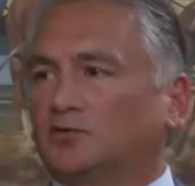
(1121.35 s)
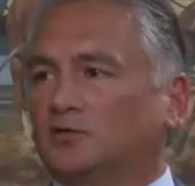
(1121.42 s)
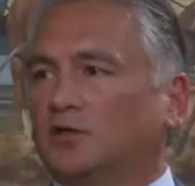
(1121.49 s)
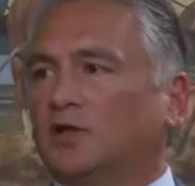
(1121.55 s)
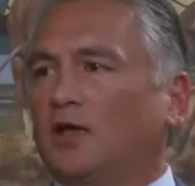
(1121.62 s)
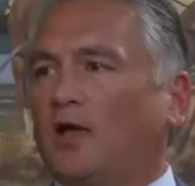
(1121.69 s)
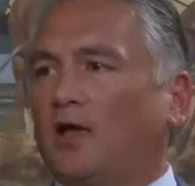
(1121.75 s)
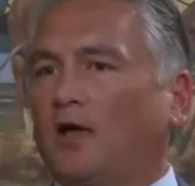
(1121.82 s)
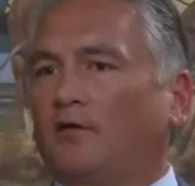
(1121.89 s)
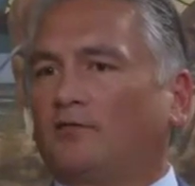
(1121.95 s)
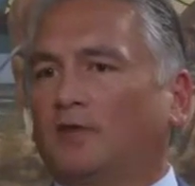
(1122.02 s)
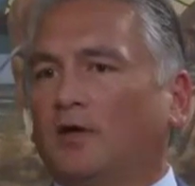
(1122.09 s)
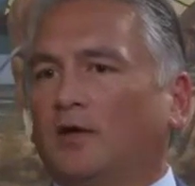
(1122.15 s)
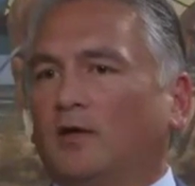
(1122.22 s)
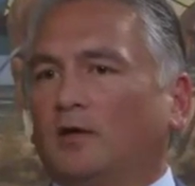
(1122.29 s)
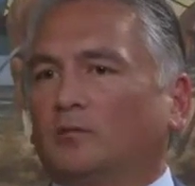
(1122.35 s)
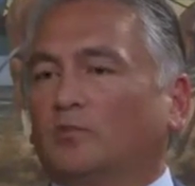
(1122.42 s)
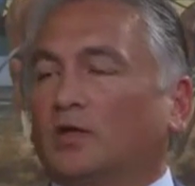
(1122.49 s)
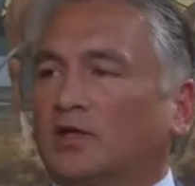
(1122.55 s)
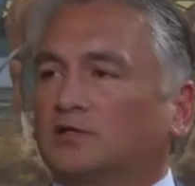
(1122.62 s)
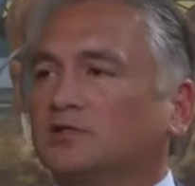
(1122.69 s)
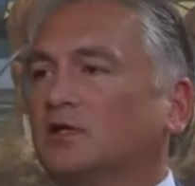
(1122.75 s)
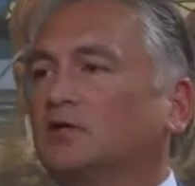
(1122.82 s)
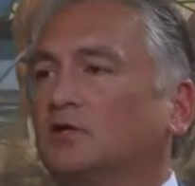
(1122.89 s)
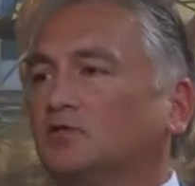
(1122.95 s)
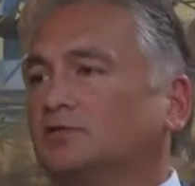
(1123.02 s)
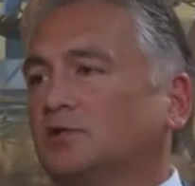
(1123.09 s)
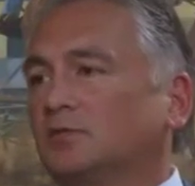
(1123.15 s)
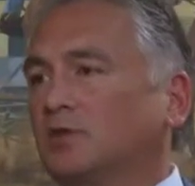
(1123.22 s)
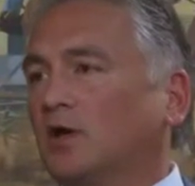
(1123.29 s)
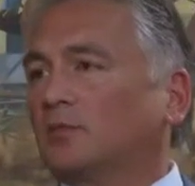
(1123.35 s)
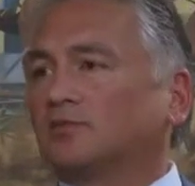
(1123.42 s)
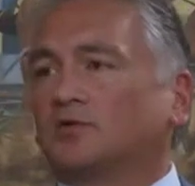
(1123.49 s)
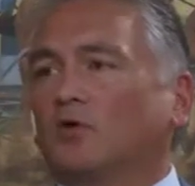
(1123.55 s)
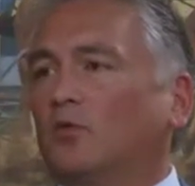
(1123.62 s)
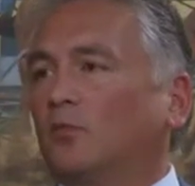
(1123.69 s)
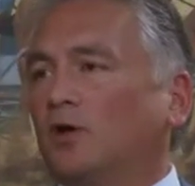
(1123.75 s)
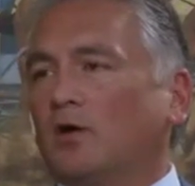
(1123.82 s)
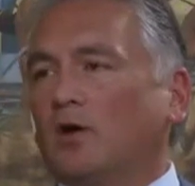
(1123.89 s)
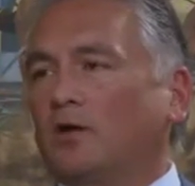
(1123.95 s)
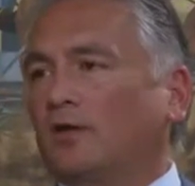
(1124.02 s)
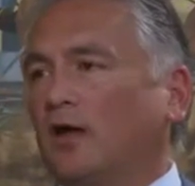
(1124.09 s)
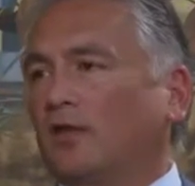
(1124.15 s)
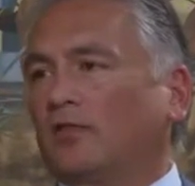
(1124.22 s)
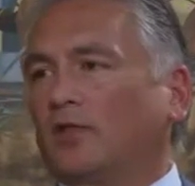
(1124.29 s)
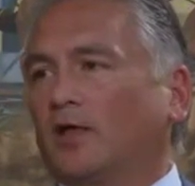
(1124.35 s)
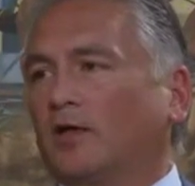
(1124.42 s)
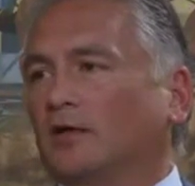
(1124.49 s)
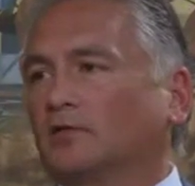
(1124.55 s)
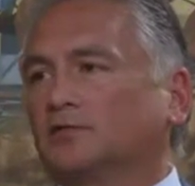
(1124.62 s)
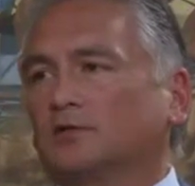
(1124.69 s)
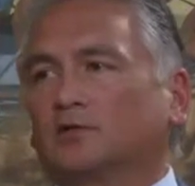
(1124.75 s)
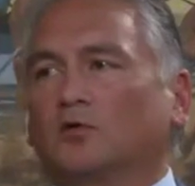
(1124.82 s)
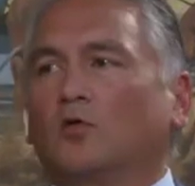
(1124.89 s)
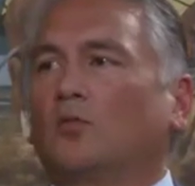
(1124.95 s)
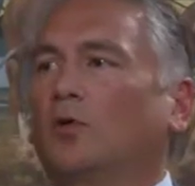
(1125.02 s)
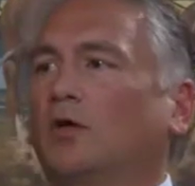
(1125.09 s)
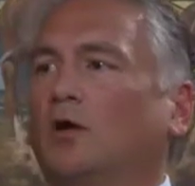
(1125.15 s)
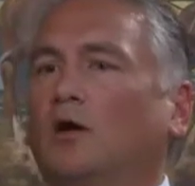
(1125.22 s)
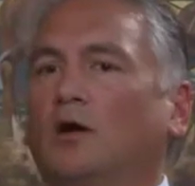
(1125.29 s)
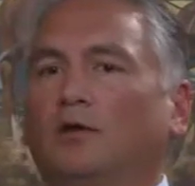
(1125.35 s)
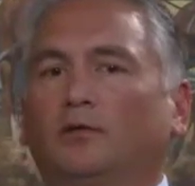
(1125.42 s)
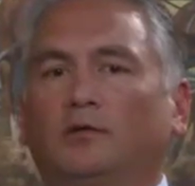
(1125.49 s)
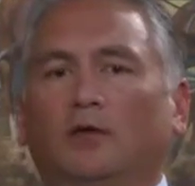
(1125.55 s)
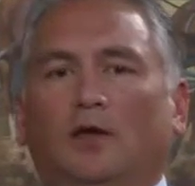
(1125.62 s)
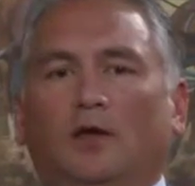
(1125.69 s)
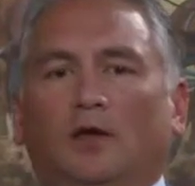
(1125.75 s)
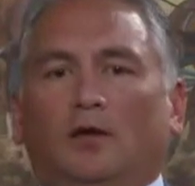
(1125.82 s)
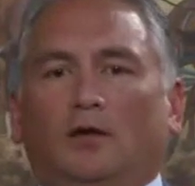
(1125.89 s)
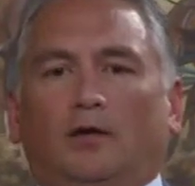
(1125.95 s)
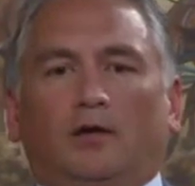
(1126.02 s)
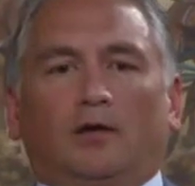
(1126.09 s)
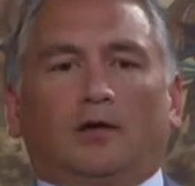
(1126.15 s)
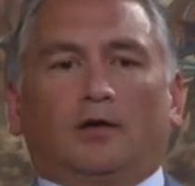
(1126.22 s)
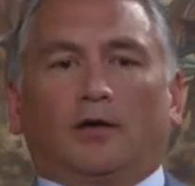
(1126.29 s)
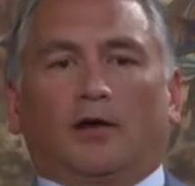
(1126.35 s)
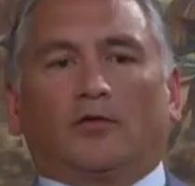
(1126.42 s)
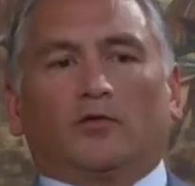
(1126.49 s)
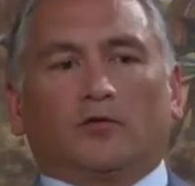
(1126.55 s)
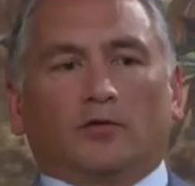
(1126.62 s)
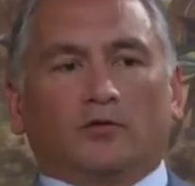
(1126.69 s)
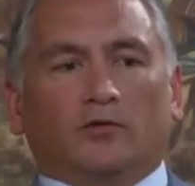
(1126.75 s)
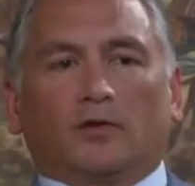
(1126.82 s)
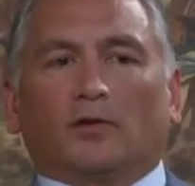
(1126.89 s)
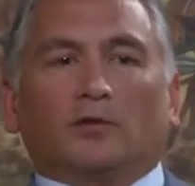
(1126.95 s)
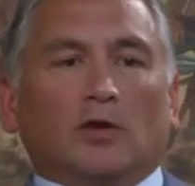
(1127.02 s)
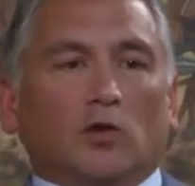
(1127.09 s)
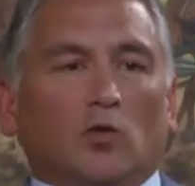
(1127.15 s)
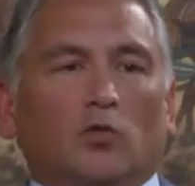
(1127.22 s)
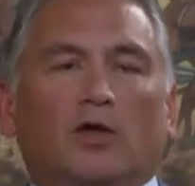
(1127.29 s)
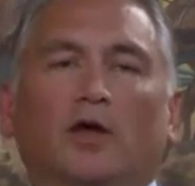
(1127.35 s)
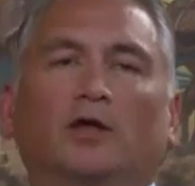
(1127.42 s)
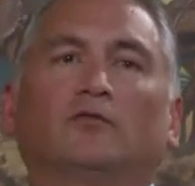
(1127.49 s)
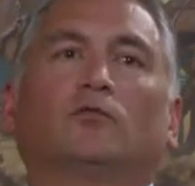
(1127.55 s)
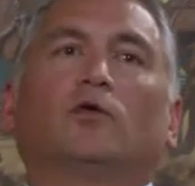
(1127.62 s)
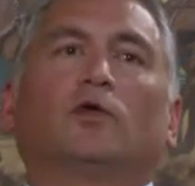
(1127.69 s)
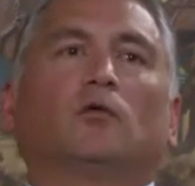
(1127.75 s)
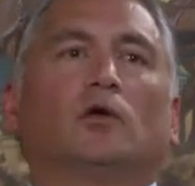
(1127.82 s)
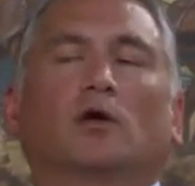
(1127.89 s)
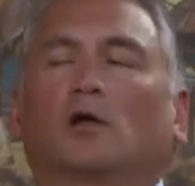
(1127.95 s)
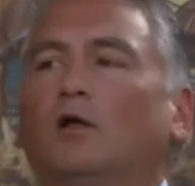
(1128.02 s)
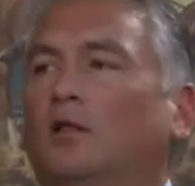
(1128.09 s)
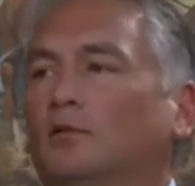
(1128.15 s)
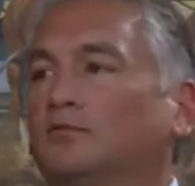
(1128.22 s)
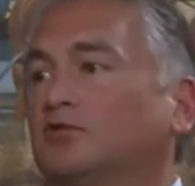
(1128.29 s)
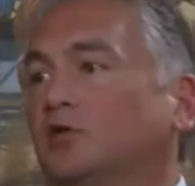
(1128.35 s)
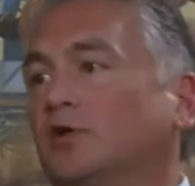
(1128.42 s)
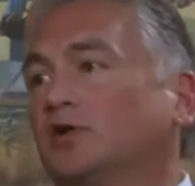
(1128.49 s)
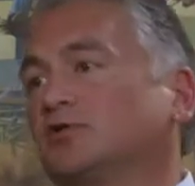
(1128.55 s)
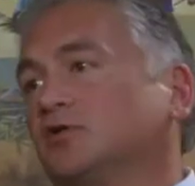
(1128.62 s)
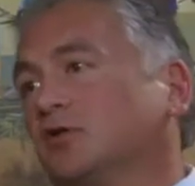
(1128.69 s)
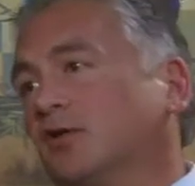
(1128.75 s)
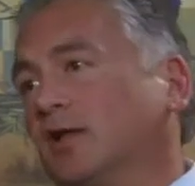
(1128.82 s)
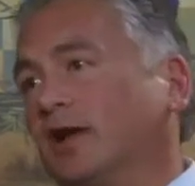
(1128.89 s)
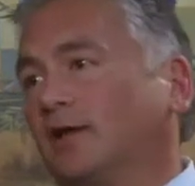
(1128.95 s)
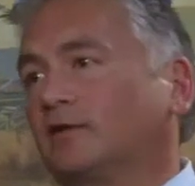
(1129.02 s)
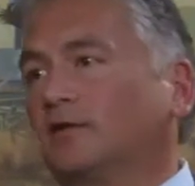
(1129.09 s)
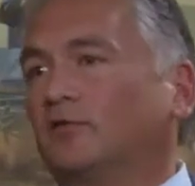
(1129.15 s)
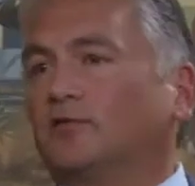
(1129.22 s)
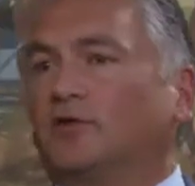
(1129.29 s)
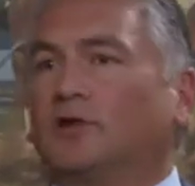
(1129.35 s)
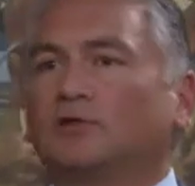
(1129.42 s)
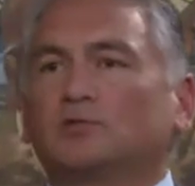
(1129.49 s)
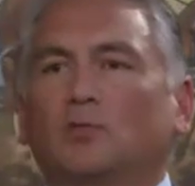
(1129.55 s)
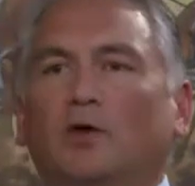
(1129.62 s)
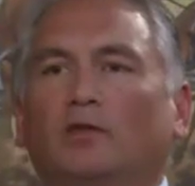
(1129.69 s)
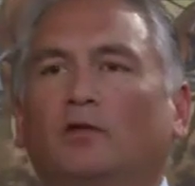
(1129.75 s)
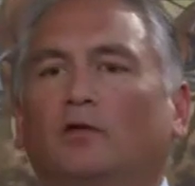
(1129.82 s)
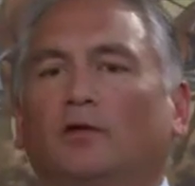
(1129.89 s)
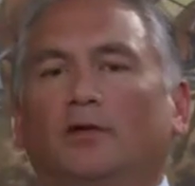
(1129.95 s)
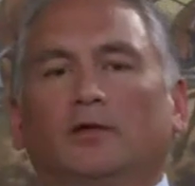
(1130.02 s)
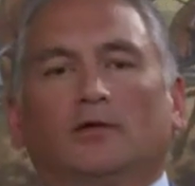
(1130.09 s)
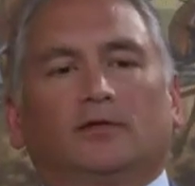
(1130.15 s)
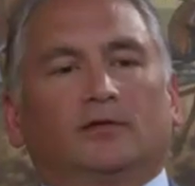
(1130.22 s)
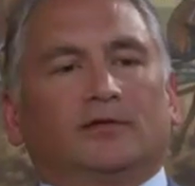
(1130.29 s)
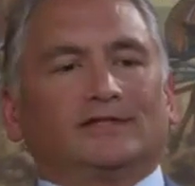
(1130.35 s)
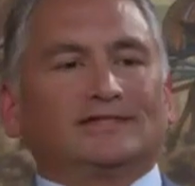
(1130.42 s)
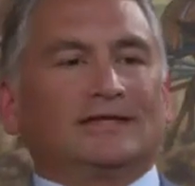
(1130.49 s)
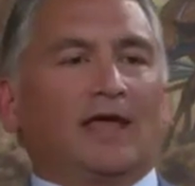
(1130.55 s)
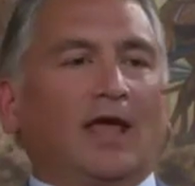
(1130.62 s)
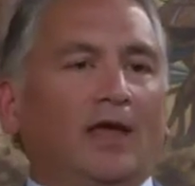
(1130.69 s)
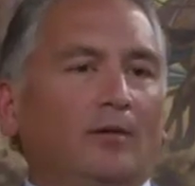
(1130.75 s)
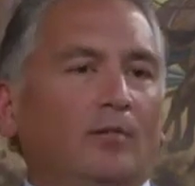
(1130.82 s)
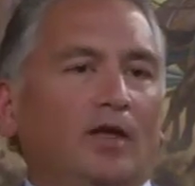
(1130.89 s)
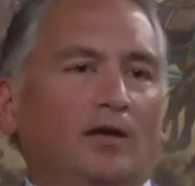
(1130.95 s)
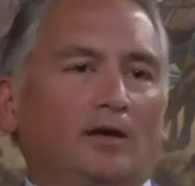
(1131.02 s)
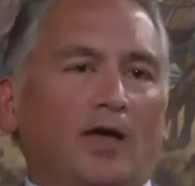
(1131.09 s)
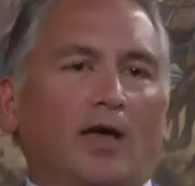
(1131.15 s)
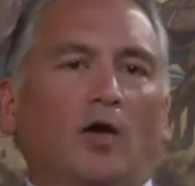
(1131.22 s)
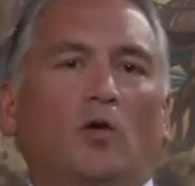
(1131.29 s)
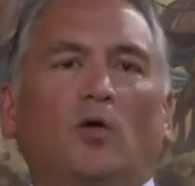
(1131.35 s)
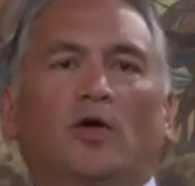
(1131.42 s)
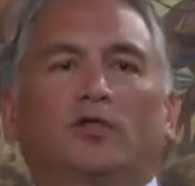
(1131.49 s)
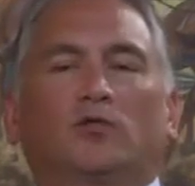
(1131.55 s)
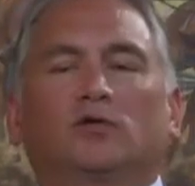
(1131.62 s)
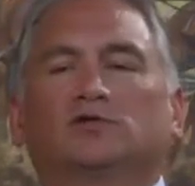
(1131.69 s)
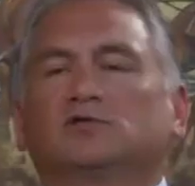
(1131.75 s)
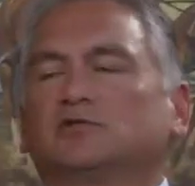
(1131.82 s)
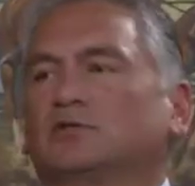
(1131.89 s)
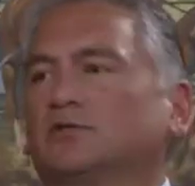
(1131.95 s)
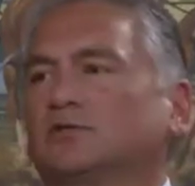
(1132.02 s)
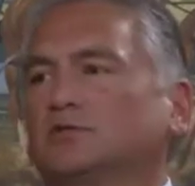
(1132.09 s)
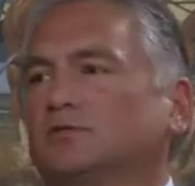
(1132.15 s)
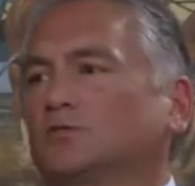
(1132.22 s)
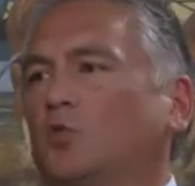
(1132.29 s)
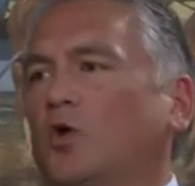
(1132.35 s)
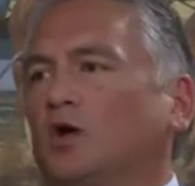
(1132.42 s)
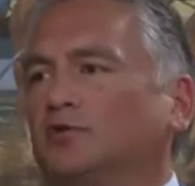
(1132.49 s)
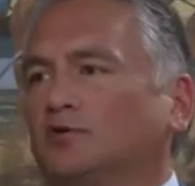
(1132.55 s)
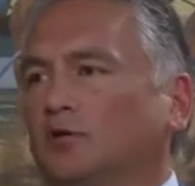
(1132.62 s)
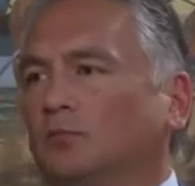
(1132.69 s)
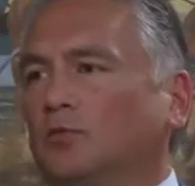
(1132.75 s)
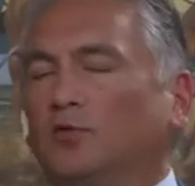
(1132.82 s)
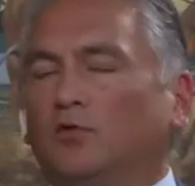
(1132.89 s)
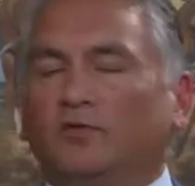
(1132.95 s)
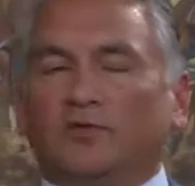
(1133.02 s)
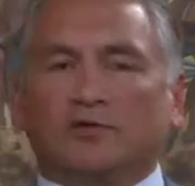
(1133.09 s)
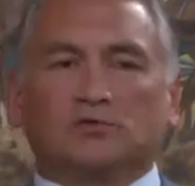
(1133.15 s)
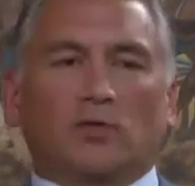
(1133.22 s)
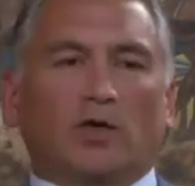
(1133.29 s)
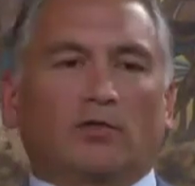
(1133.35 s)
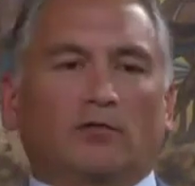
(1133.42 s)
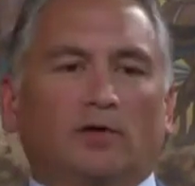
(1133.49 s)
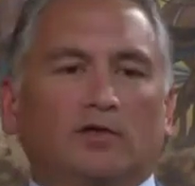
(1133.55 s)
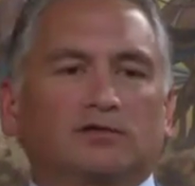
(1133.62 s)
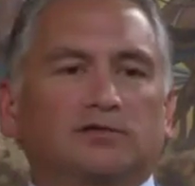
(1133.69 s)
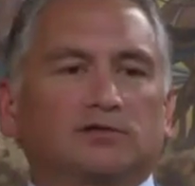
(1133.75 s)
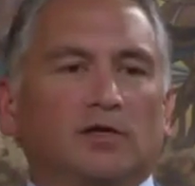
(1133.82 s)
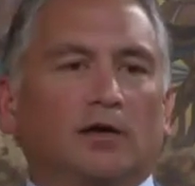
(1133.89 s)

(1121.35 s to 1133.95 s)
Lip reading: that they have, because they do sometimes go beyond athletics and go beyond other, kind of, what do you want to call them, traditional activities, whether it's gaming now, whether it's just watching movies, whether it's